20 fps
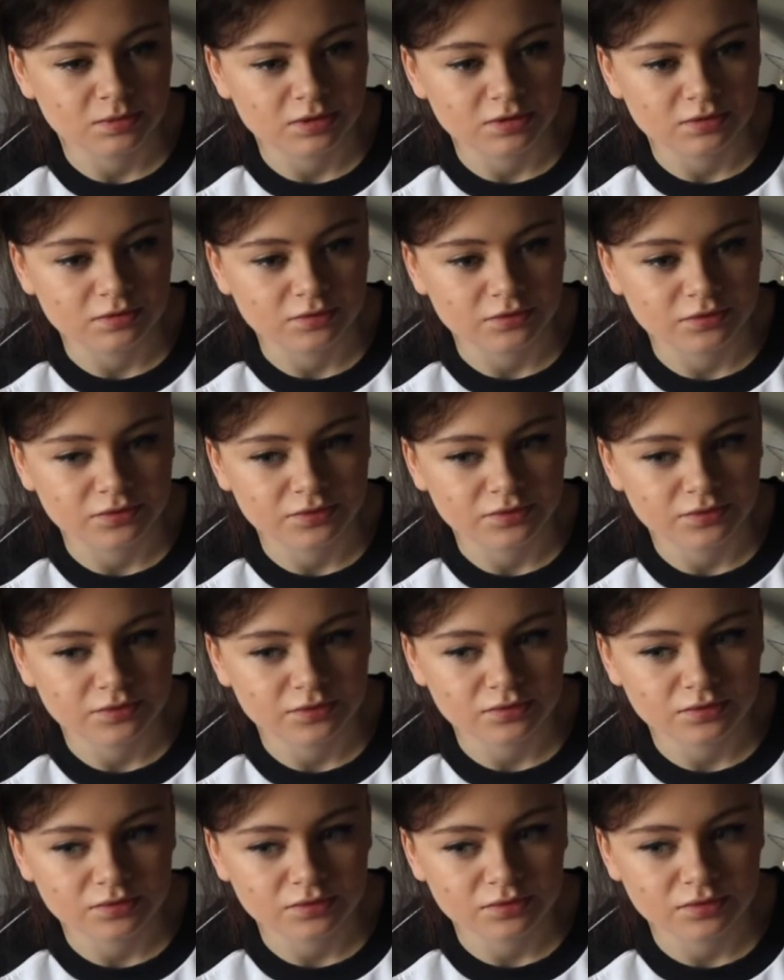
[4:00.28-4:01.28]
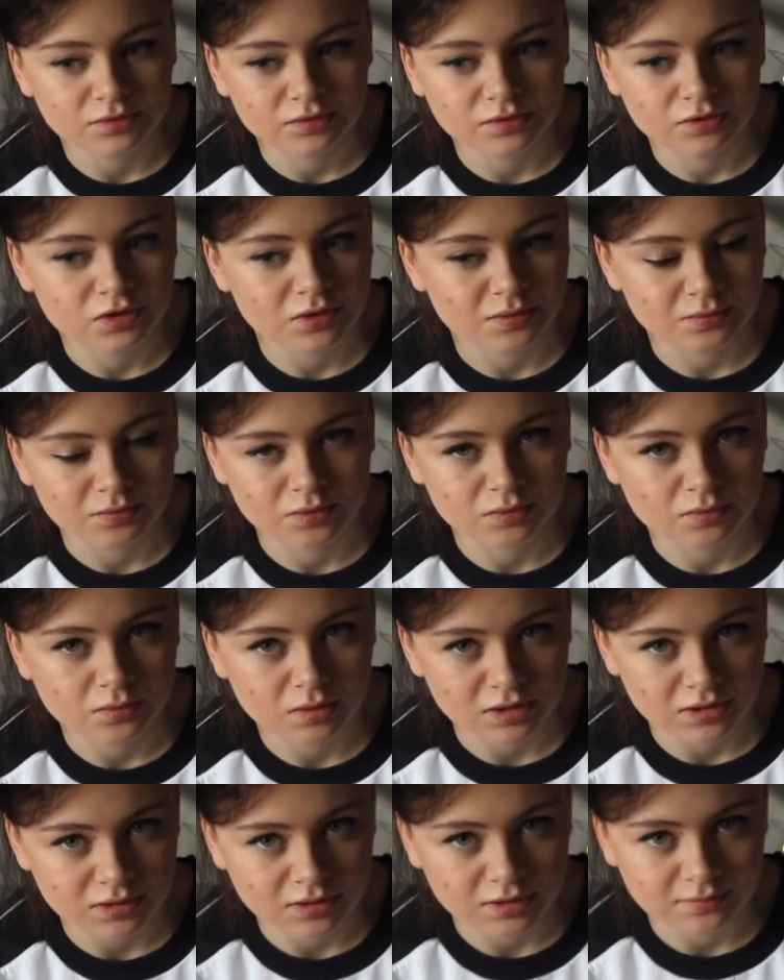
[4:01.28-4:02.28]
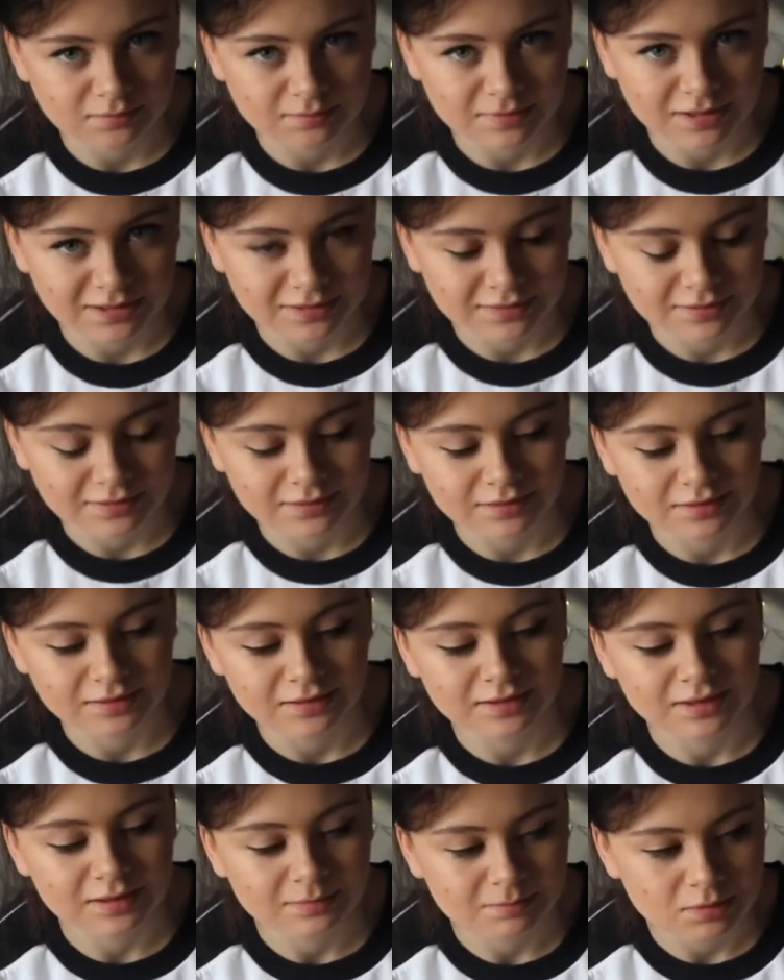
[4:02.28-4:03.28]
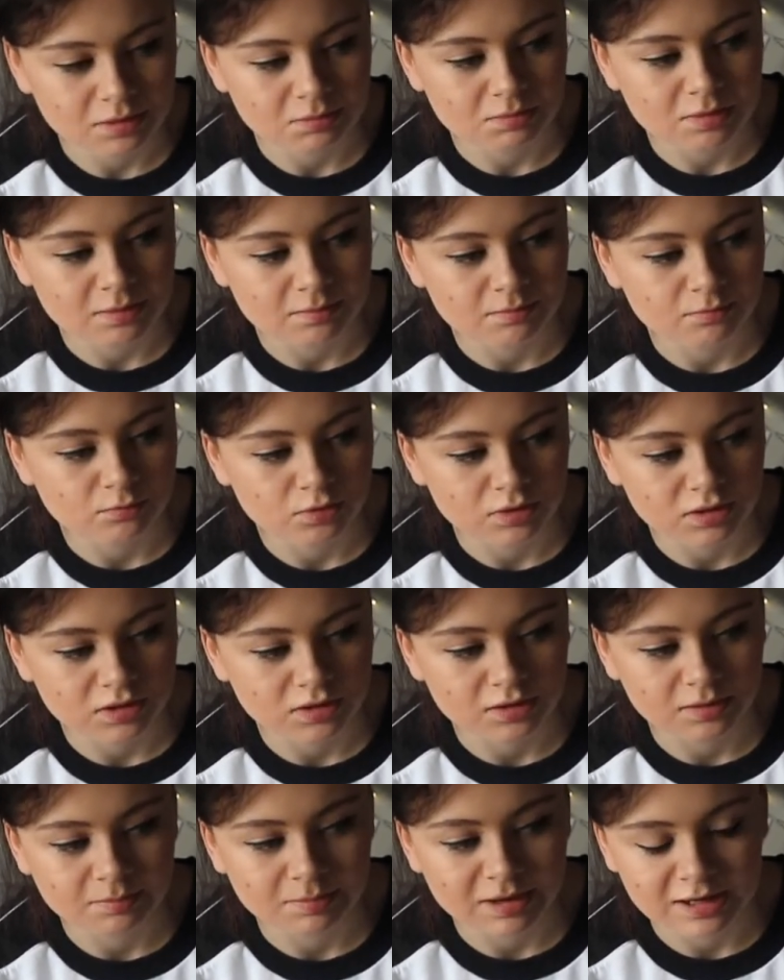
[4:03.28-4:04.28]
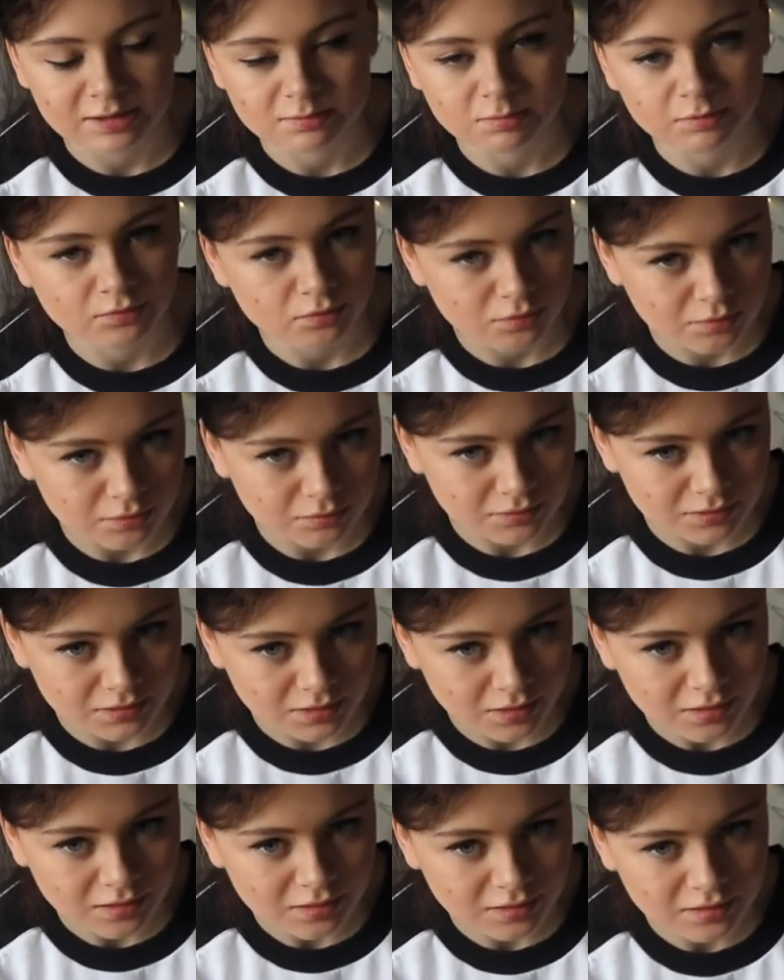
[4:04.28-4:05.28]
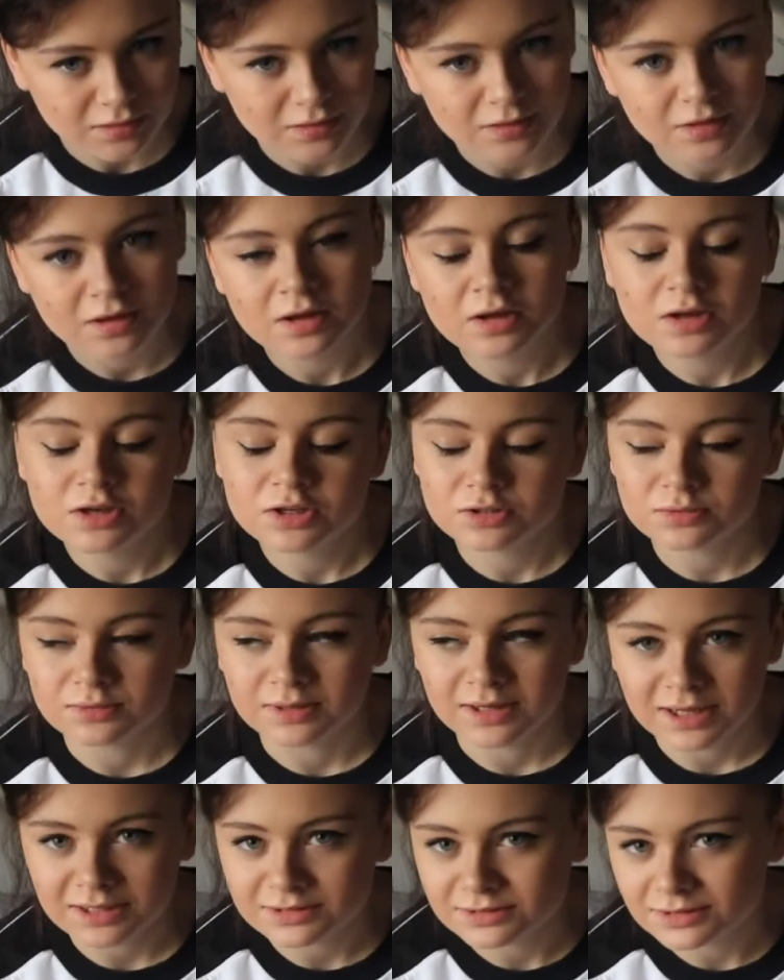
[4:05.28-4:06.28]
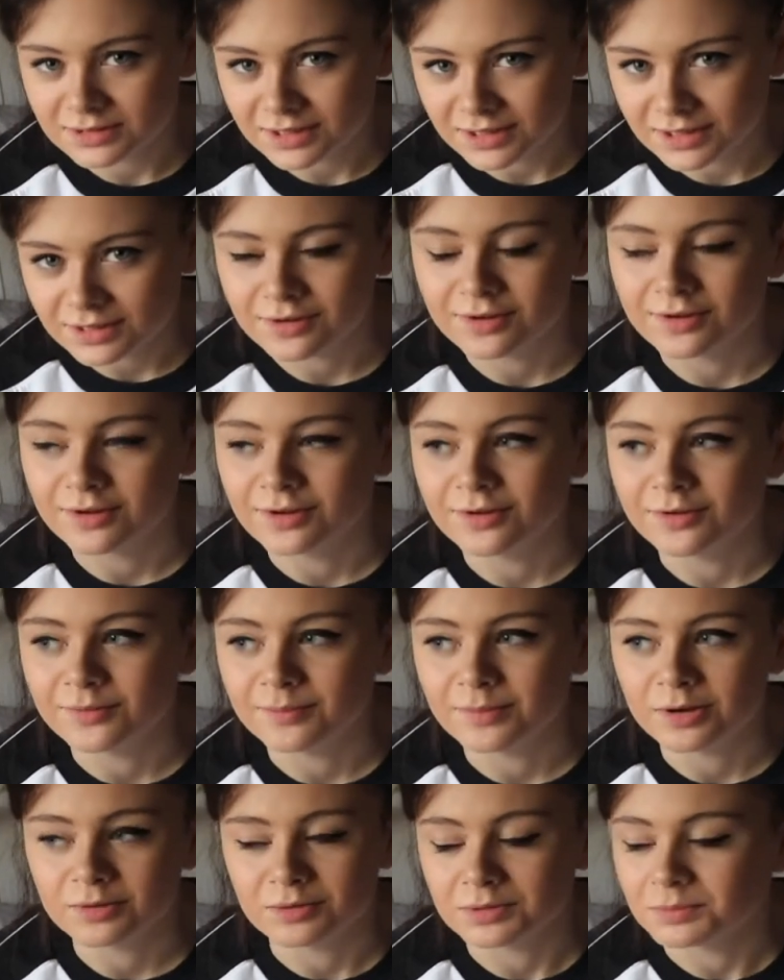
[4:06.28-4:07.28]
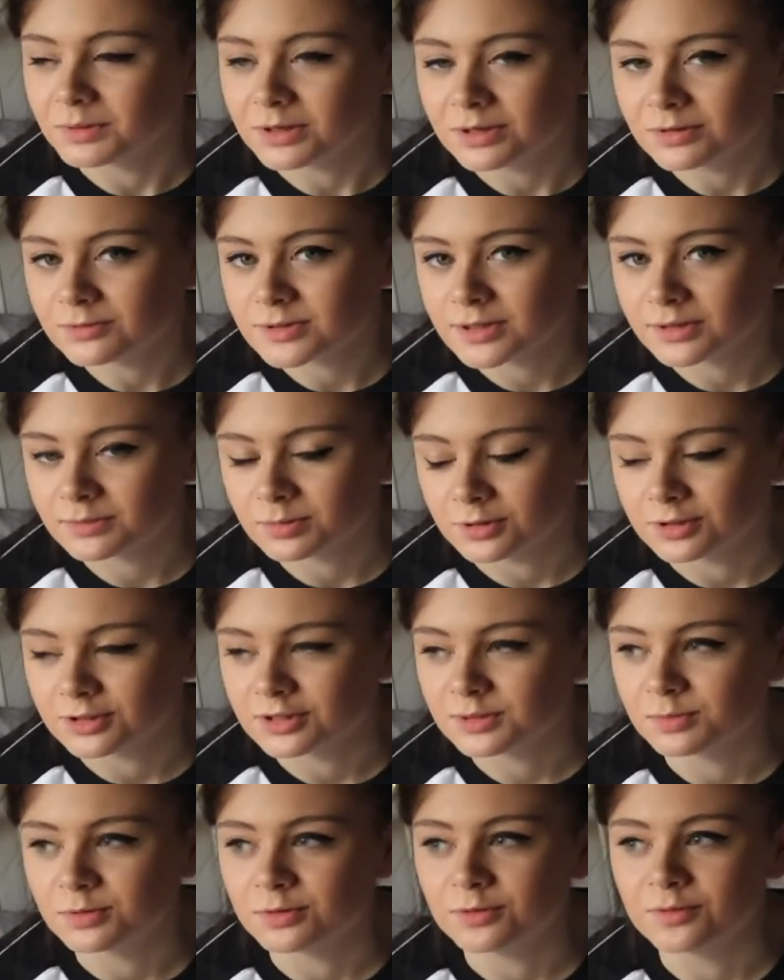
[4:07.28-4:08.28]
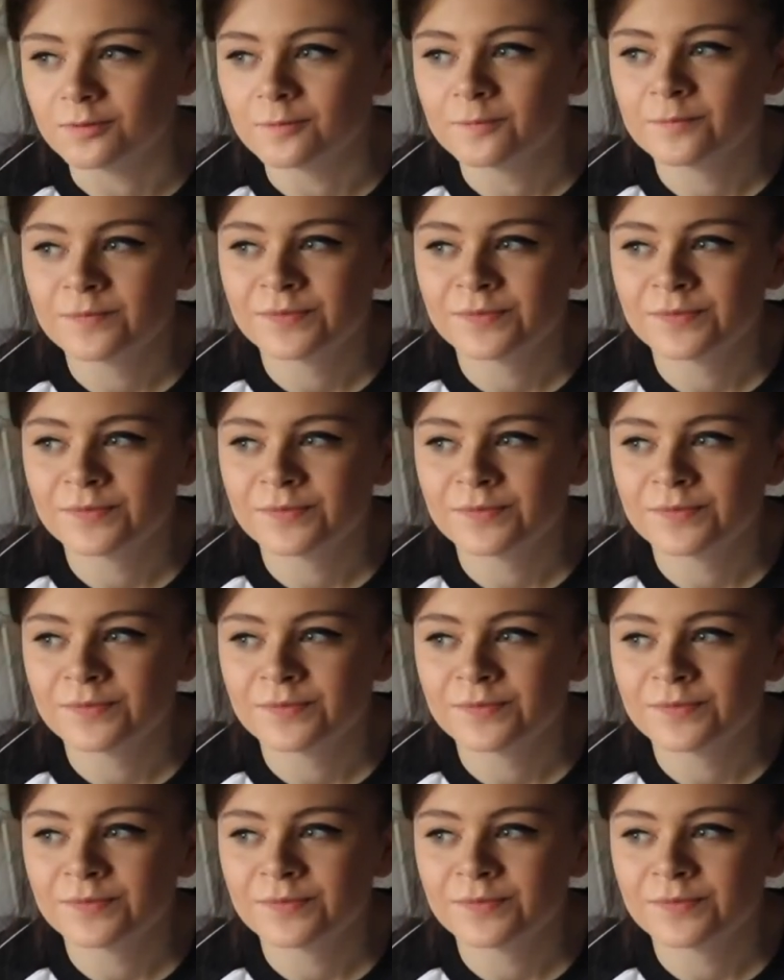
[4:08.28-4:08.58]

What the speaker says: because she was quite young back then and my mum wanted her back before it was dark. So I had to take her home, I was being responsible,